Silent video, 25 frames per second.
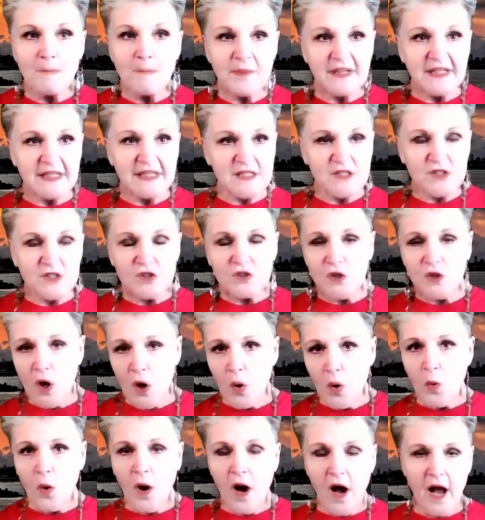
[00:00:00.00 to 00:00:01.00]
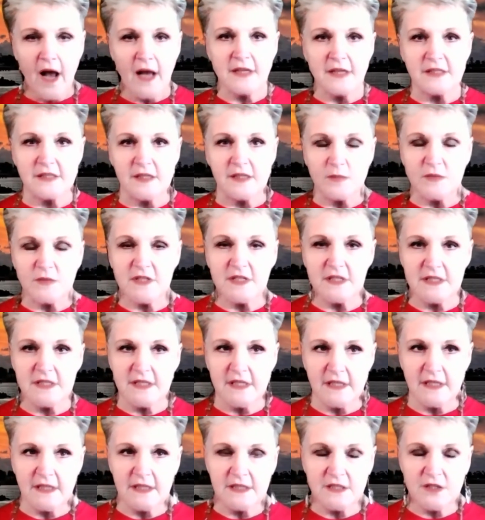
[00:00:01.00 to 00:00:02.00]
But it's so awesome to
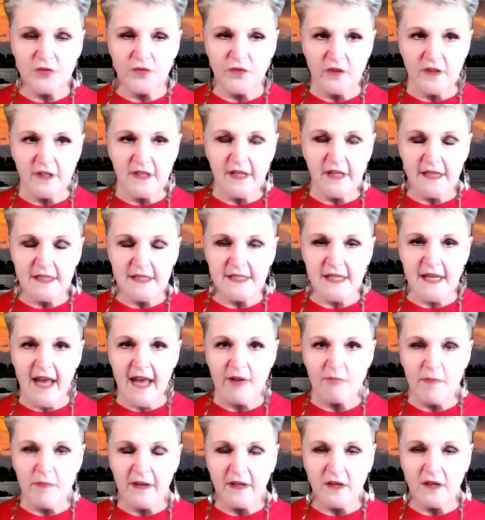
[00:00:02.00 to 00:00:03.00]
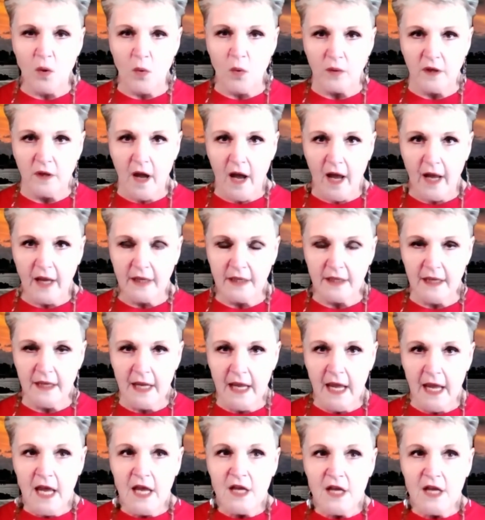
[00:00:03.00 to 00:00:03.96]
see the different things that have been going on.